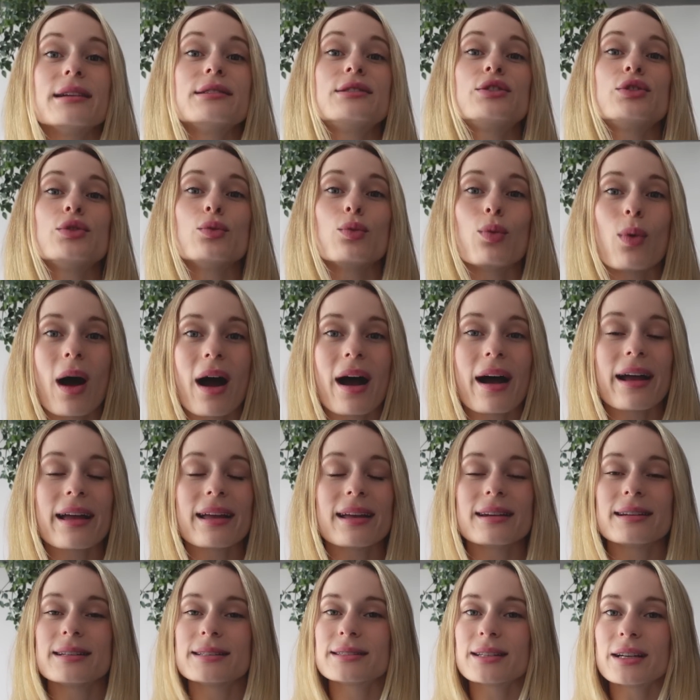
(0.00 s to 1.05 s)
as to why
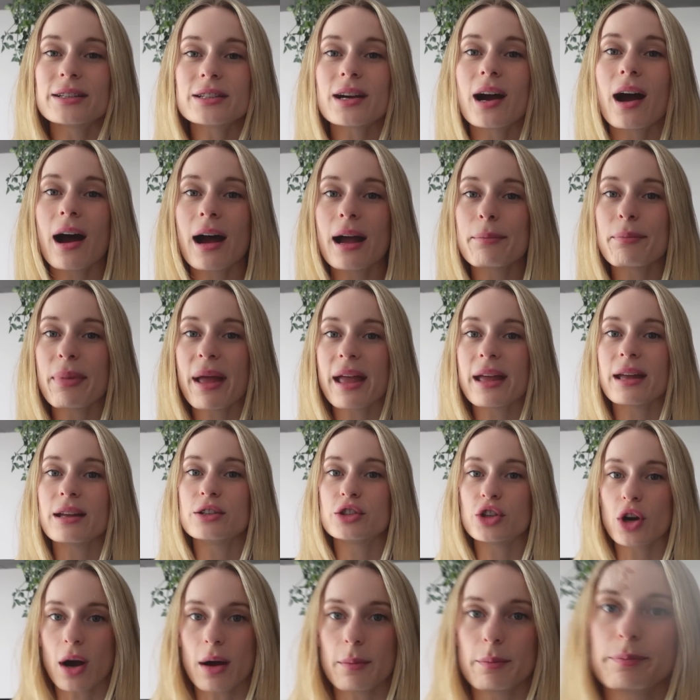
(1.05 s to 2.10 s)
it is such a high paying main
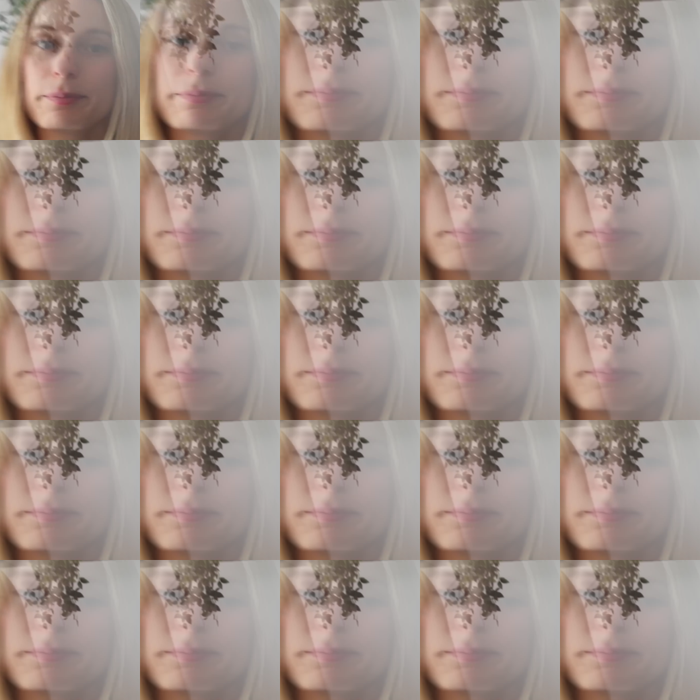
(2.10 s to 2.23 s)
job.